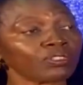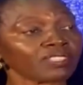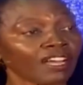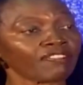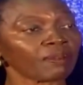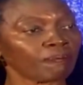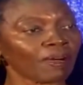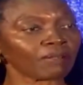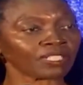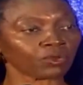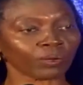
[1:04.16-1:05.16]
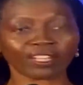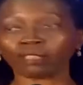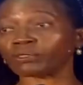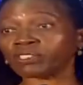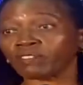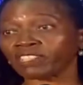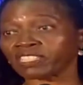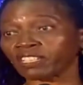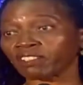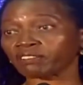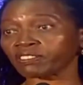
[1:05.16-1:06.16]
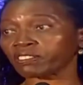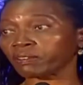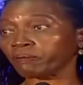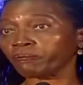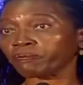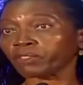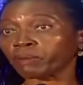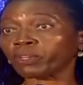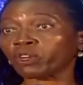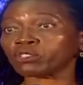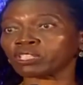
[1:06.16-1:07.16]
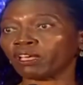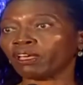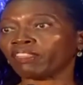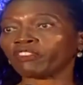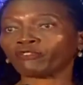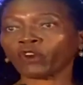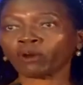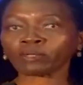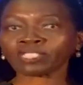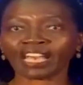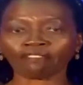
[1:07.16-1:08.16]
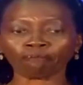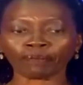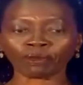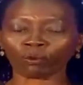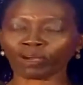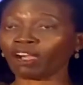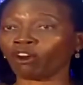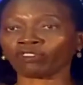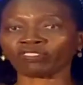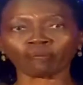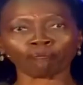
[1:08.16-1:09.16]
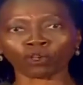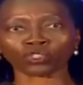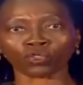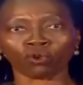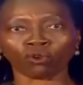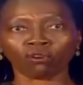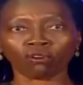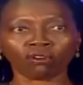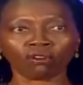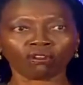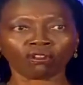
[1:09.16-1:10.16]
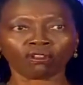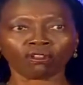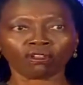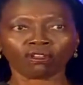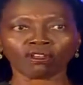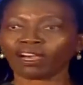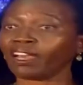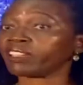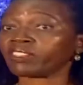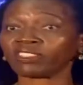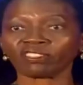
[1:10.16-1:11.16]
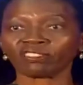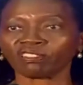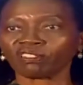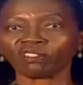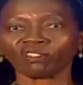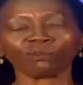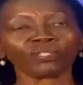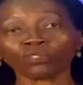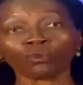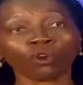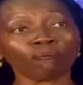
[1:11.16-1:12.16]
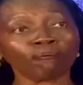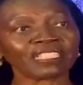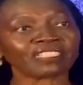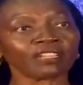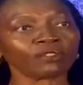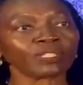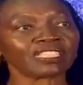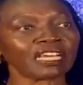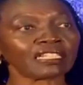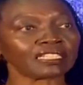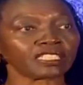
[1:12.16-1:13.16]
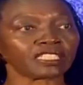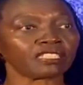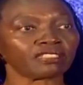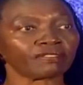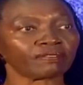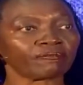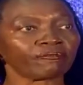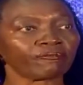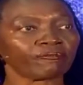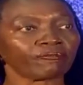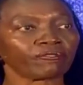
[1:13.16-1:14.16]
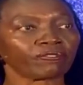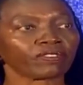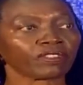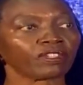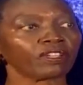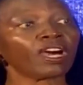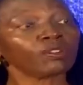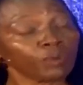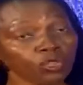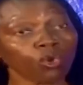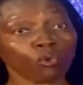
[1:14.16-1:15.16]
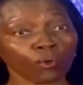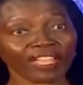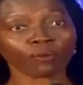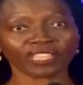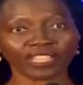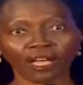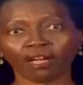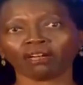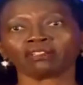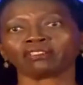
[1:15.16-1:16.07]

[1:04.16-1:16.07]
not have the power to announce ourselves, because the forms have been, were on the portal, and we took copies and we tallied, and we know where we are.